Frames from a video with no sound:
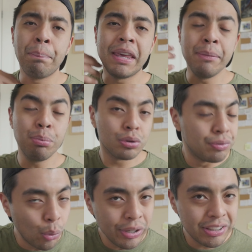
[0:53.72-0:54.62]
people's
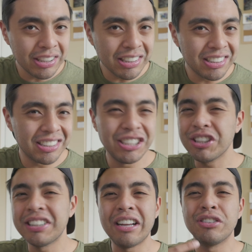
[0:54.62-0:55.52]
voices
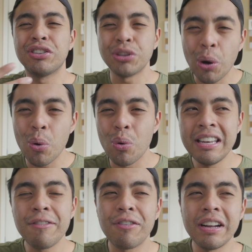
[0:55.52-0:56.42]
just sound so
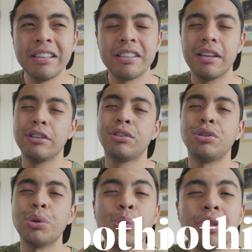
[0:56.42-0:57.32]
different,
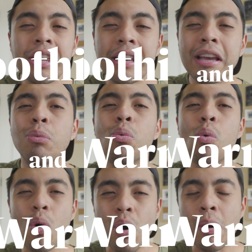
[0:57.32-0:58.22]
soothing and
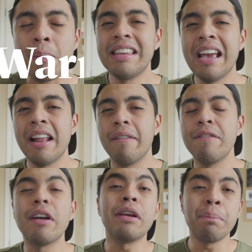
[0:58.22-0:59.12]
warm, yet very